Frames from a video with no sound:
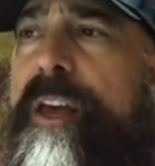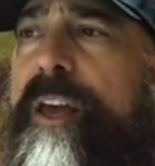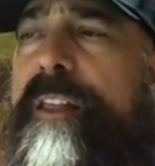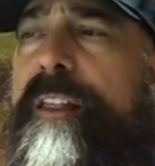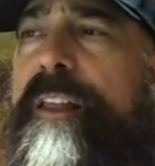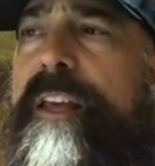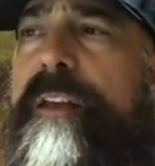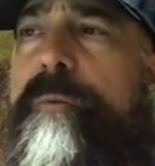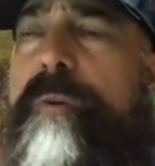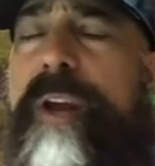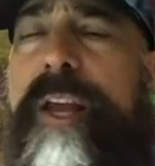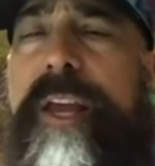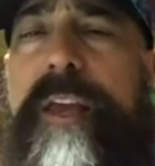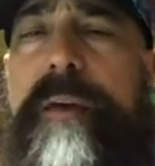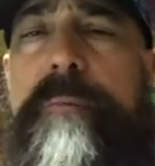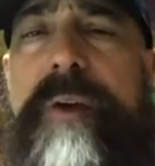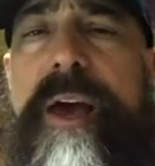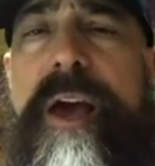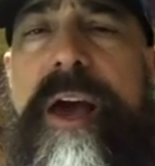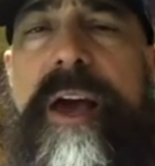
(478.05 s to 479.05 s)
And then when I
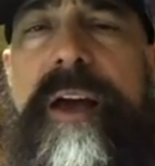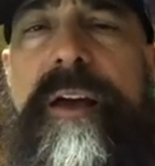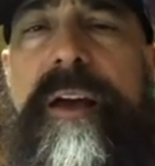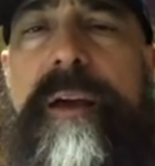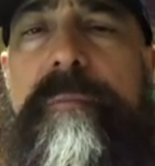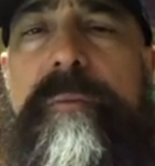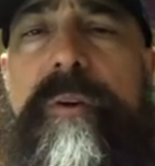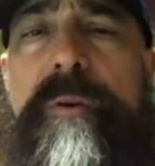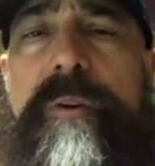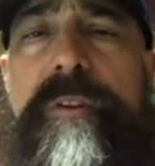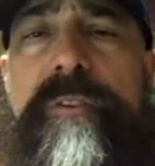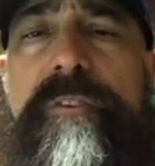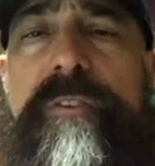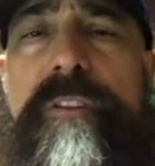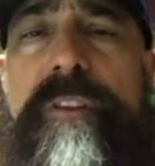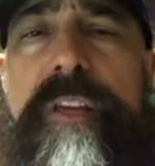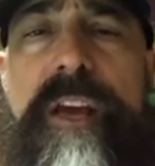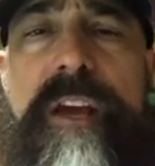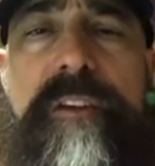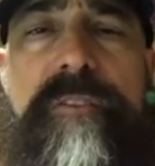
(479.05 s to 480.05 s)
get back, I'm going to
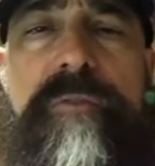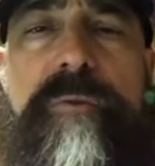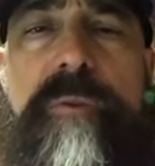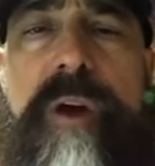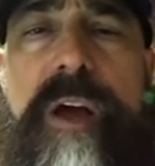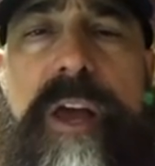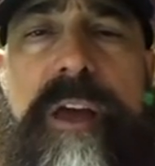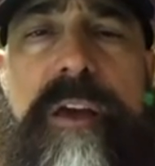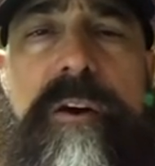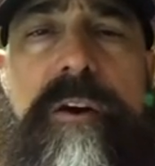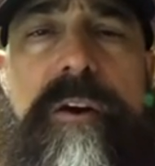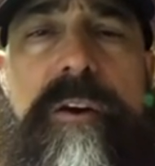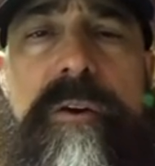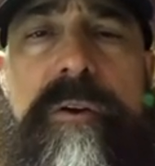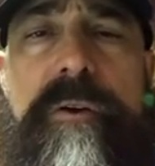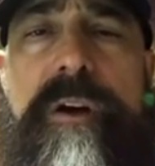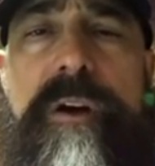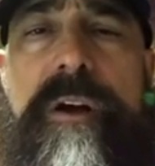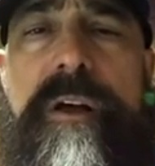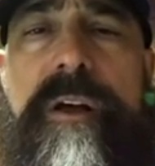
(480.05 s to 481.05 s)
the
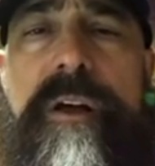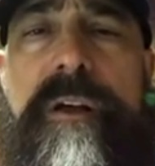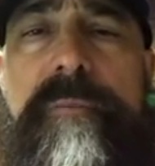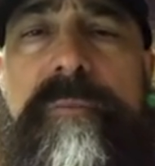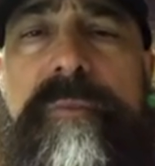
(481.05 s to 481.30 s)
XYO